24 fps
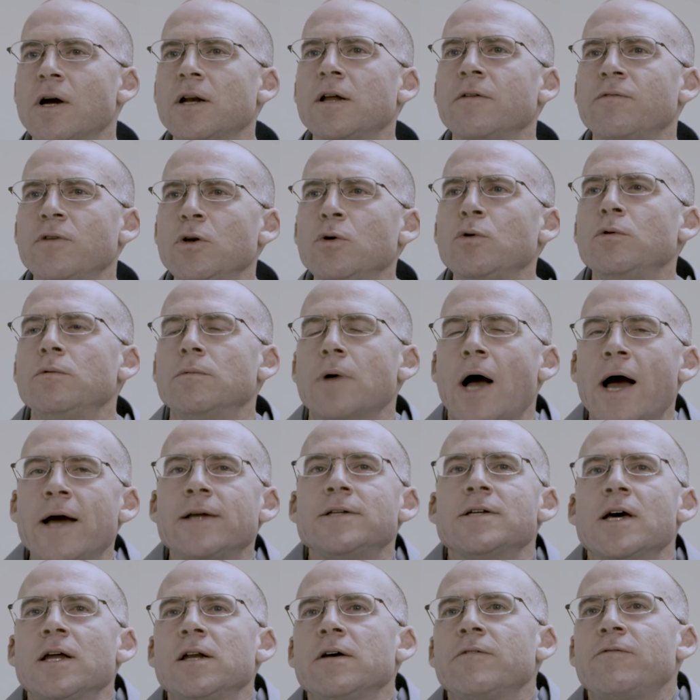Right? If you
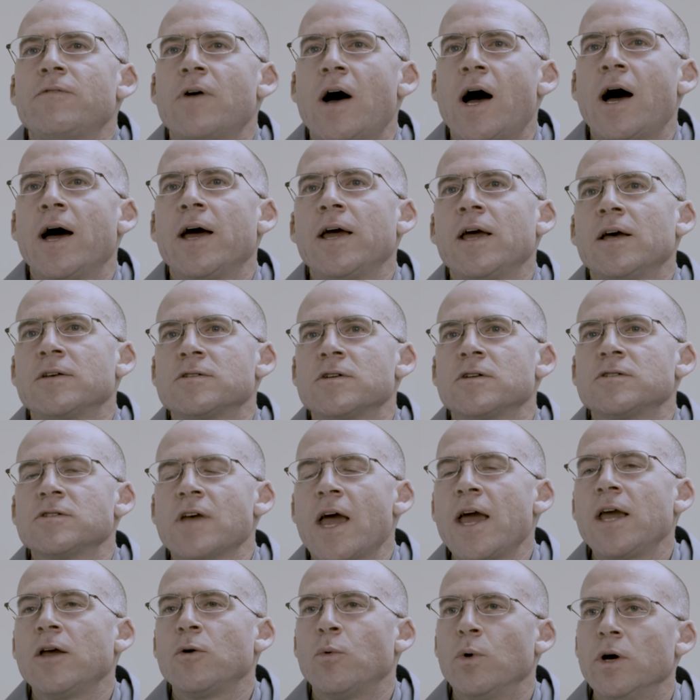identify as a
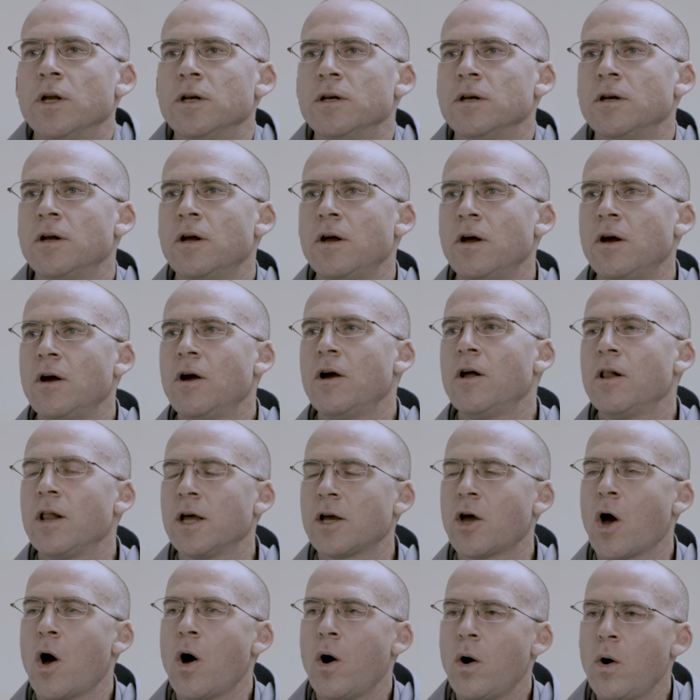sanguine,
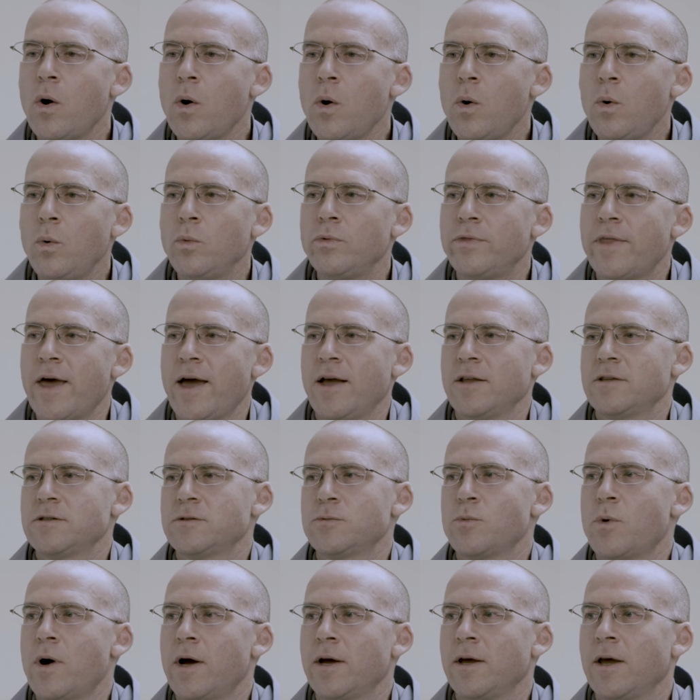like, oh,
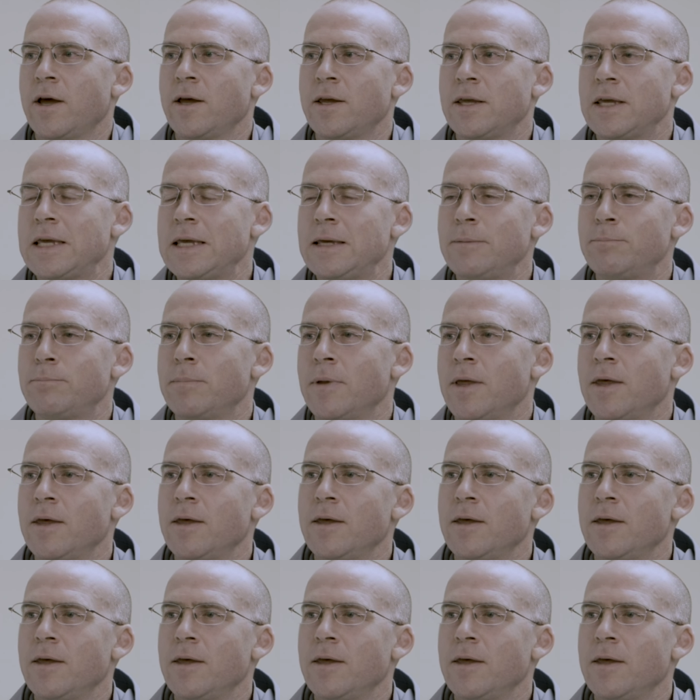that's why I keep